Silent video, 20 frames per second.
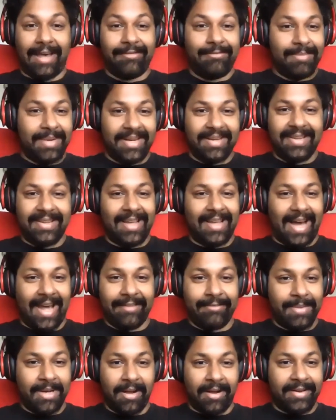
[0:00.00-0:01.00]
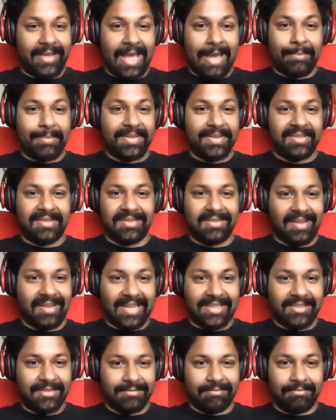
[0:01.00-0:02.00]
I haven't been on campus since
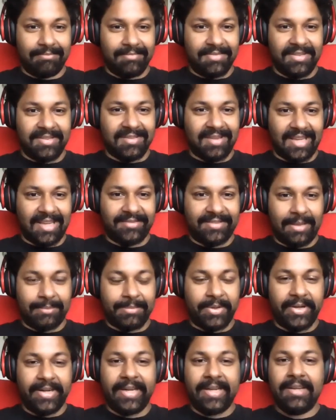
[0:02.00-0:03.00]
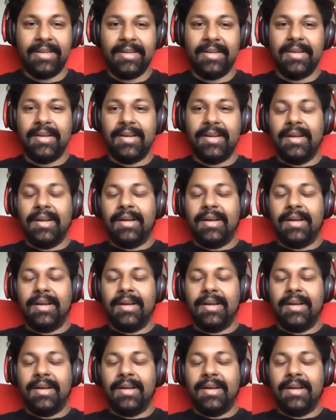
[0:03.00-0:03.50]
last February.